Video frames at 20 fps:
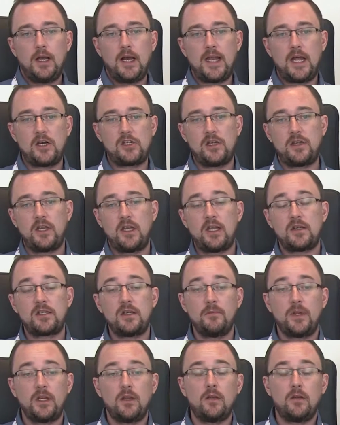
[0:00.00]
And actually I think that's
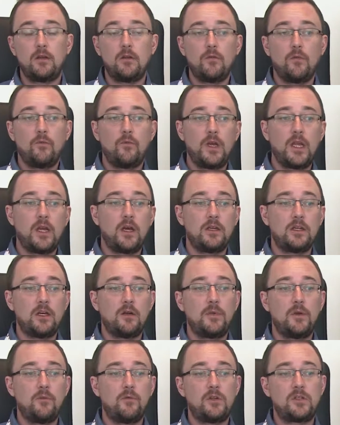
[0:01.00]
something that we at
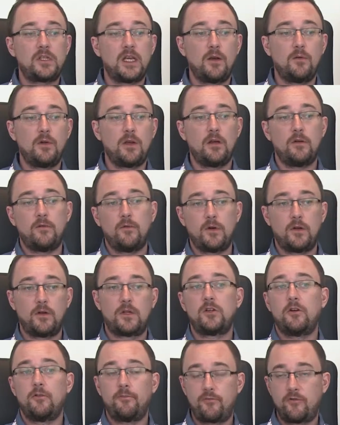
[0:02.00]
Adobe would say we're
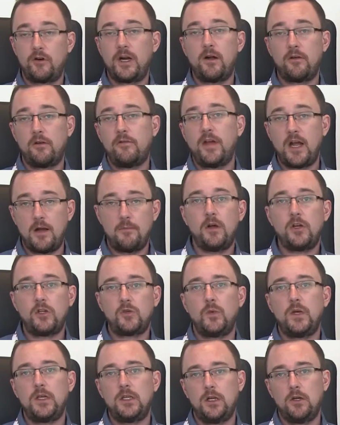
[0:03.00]
sort of proud of how
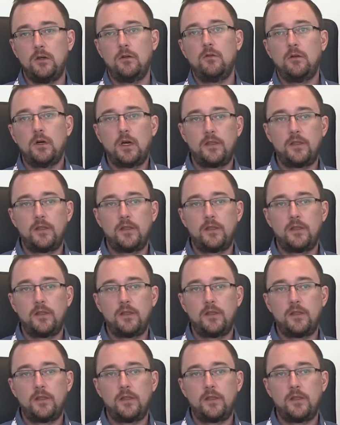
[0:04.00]
much we do.